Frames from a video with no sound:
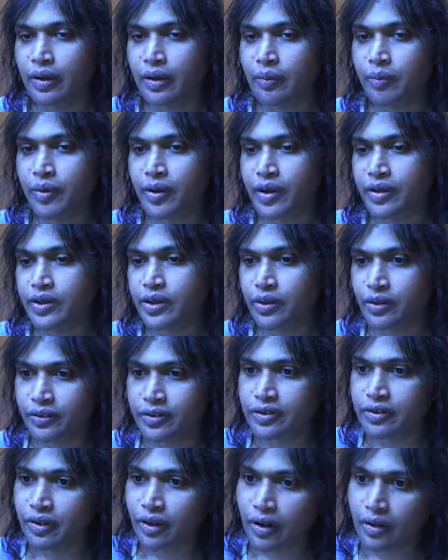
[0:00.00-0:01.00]
But I
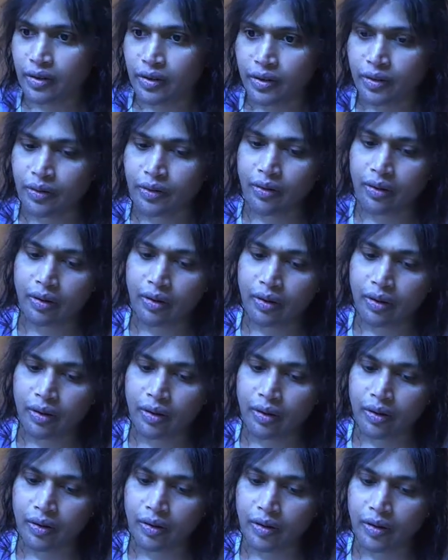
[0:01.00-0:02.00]
chose not to.
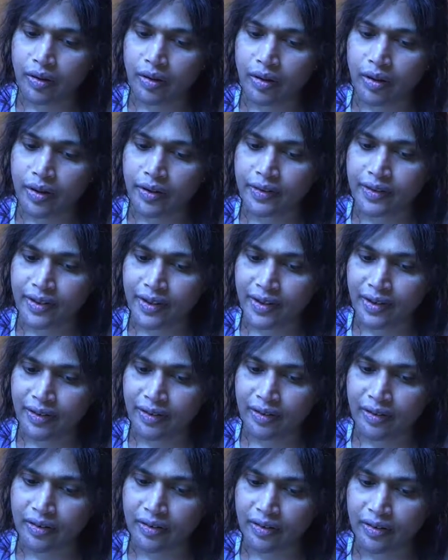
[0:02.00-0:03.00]
Uh, at the
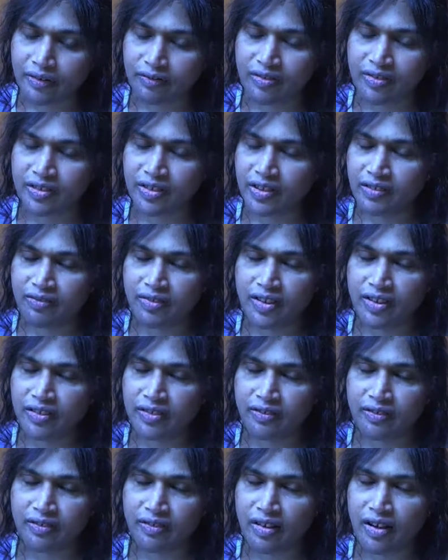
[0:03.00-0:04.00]
end, it was it was a
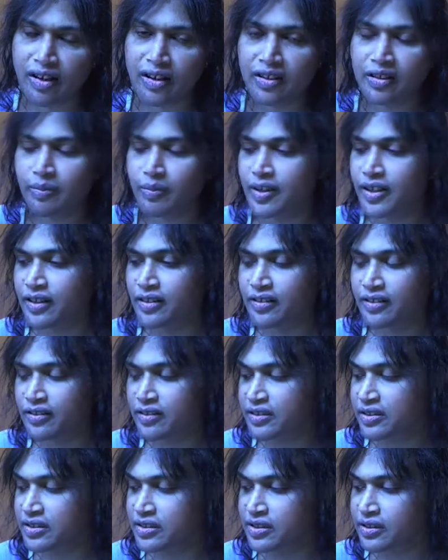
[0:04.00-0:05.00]
last minute
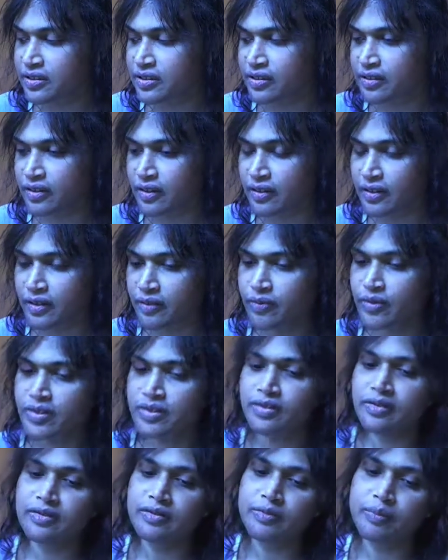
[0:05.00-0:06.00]
decision. You know, I
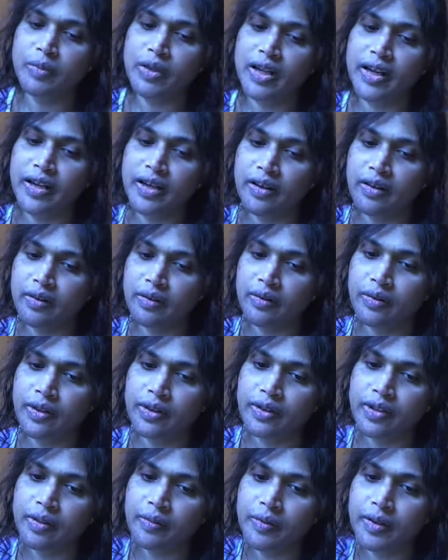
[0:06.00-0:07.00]
wasn't planning on doing
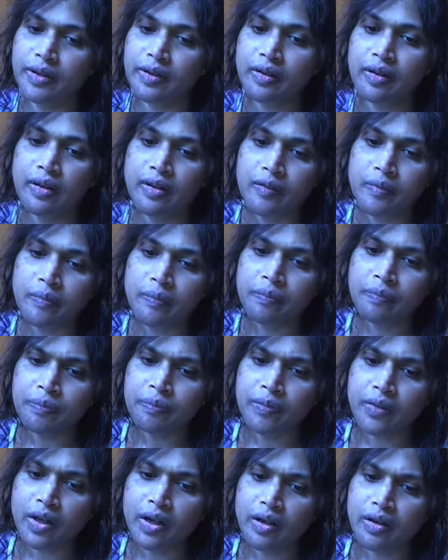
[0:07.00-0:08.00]
this, but
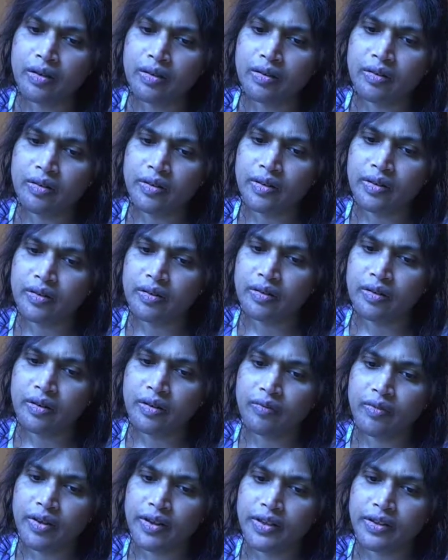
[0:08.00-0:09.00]
I don't know. I just got
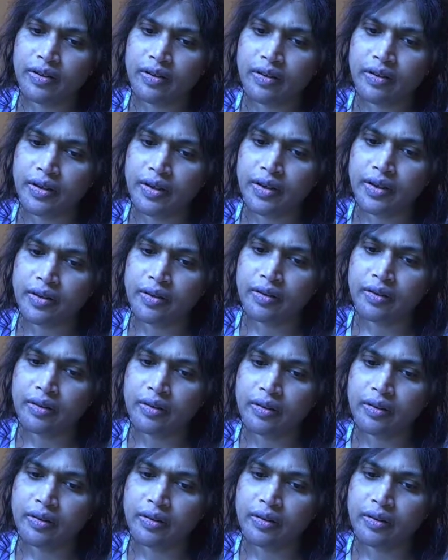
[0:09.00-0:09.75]
very tired